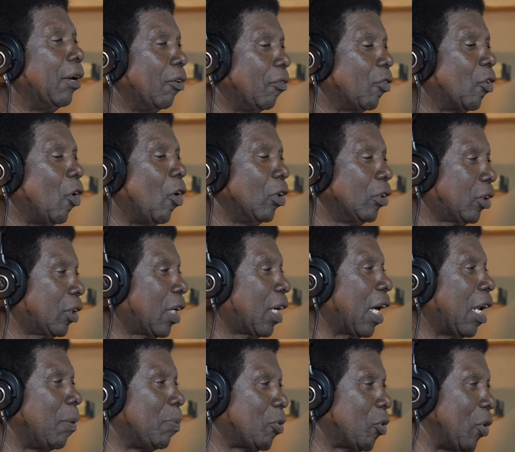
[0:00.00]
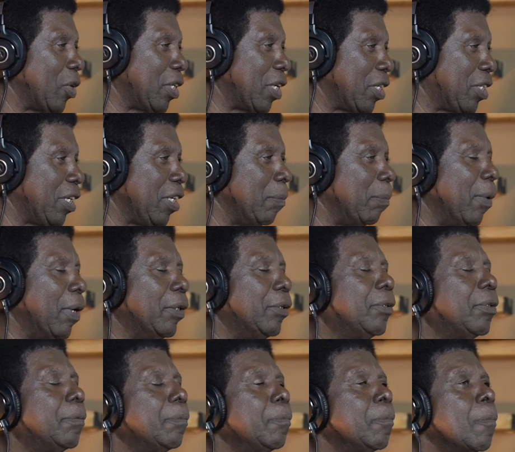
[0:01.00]
And of course, Calypso
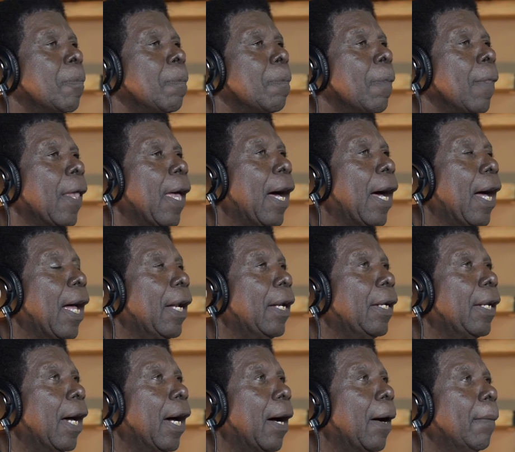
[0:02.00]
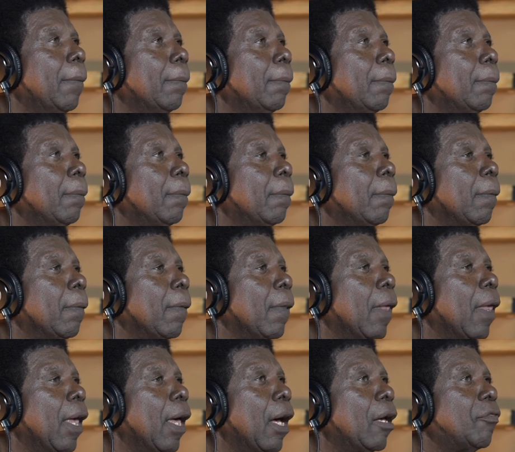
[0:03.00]
Entertainment. And
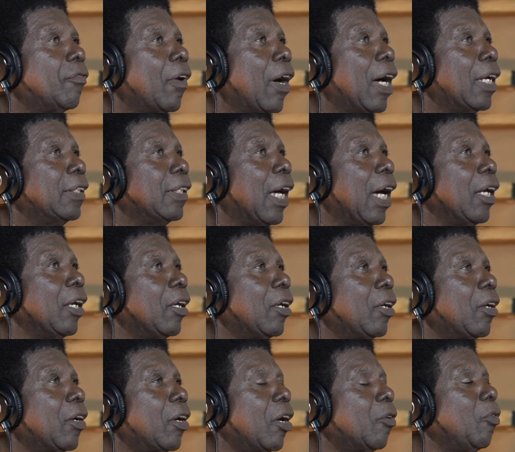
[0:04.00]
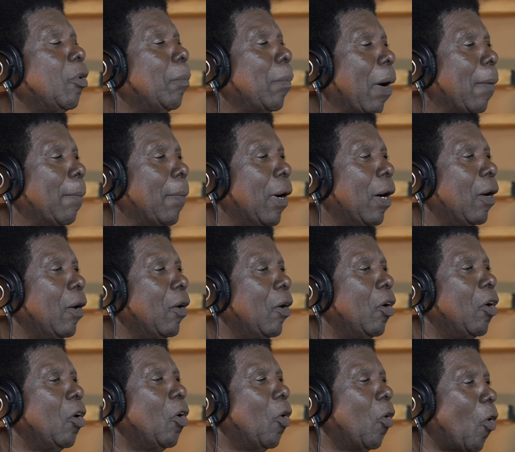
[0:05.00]
as far as I can remember,
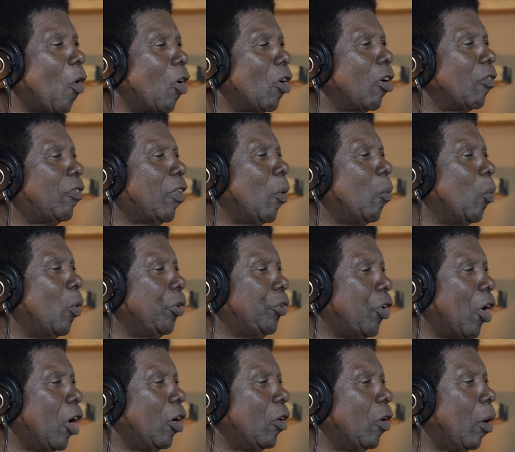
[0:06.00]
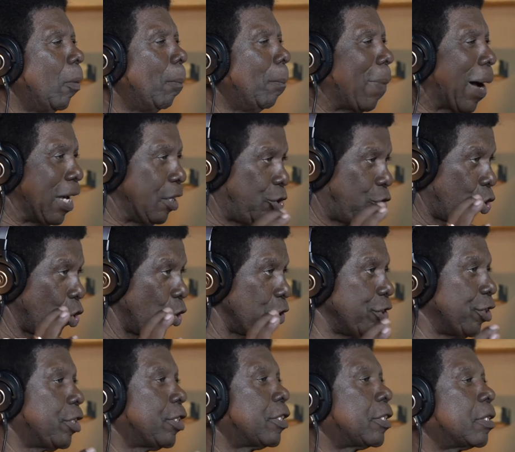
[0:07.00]
all of them were done by
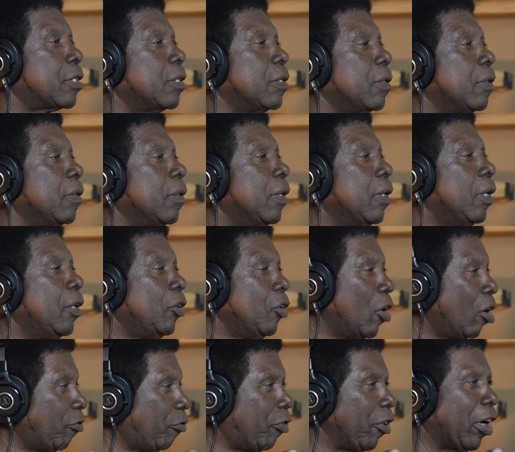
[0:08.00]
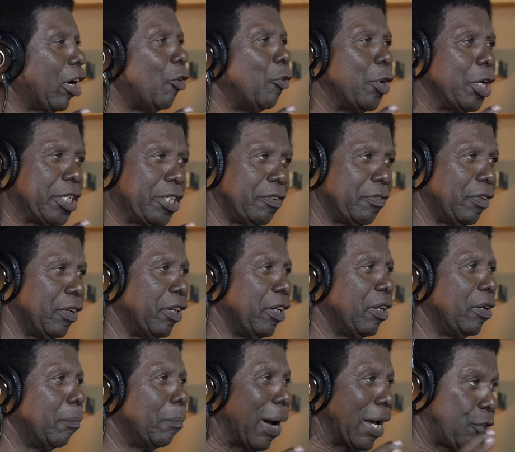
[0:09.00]
choice, not
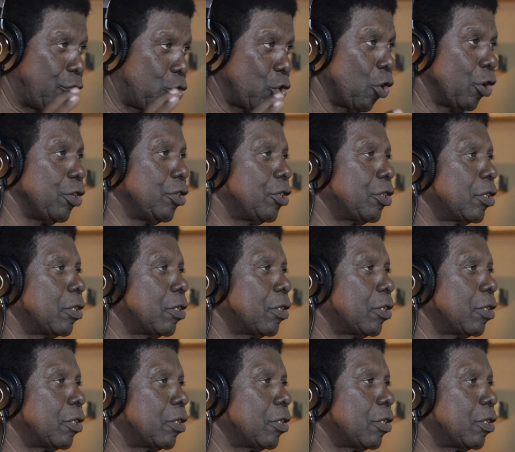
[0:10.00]
figuratively, by choice.